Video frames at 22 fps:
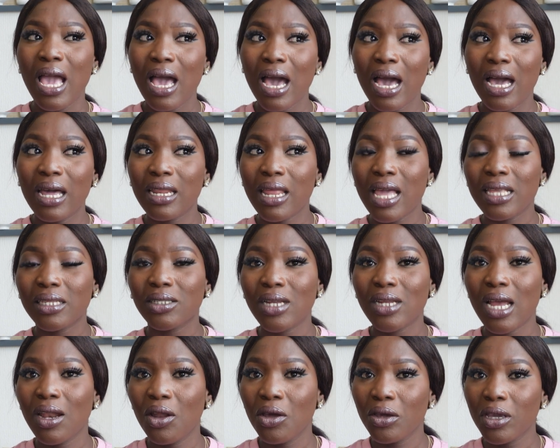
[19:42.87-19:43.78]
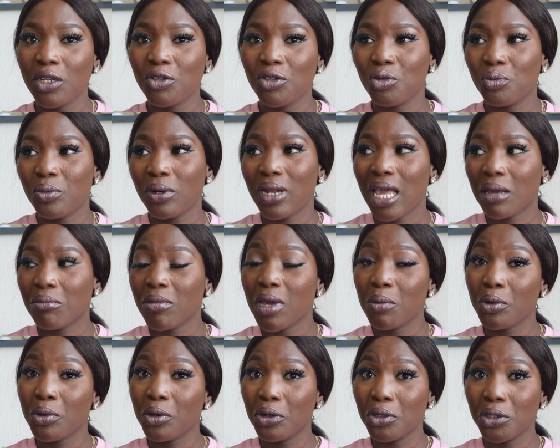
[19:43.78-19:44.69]
And extra luggage will be like
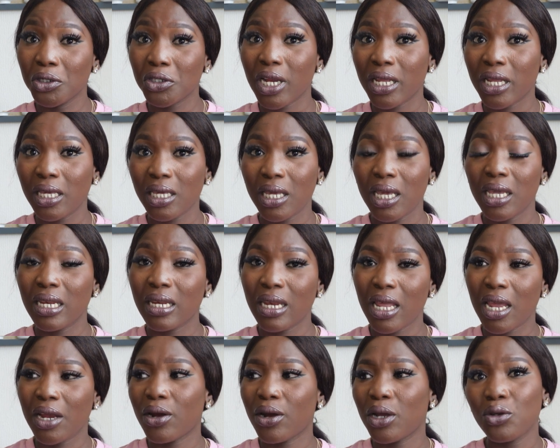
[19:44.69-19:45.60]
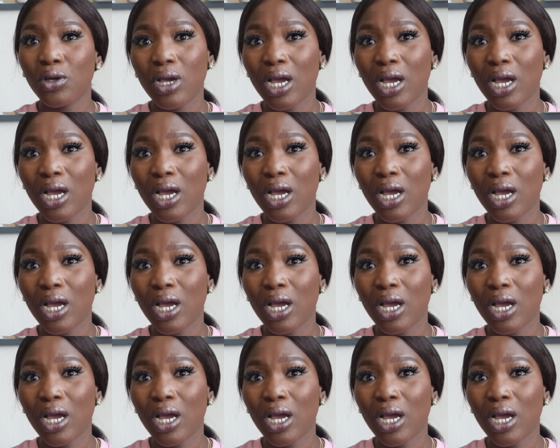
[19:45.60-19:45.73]
maybe 100k naira.